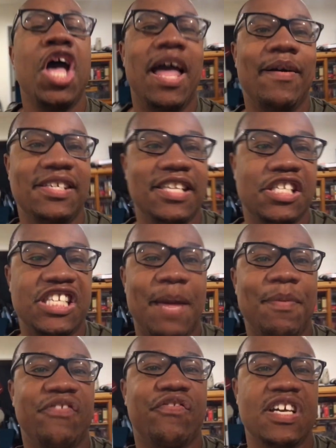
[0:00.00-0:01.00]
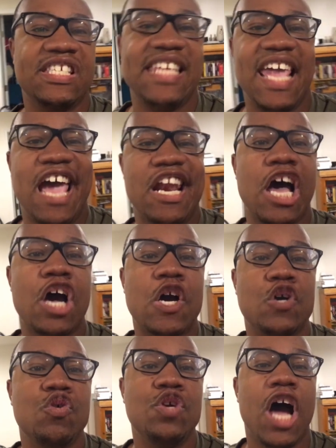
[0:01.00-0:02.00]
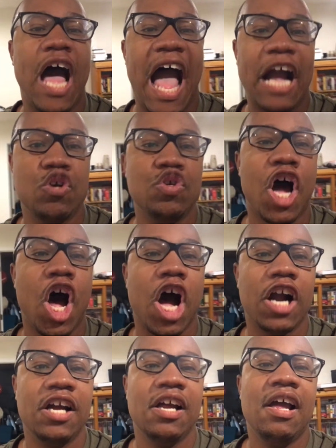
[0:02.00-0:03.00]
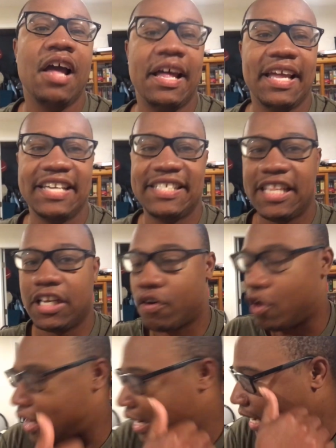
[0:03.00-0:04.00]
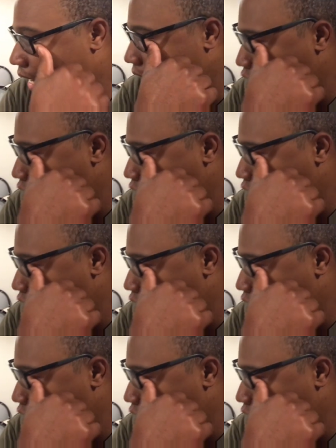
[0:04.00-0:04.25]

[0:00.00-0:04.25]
And it's this time it's for Siena Agudong. I think I said the call. I got an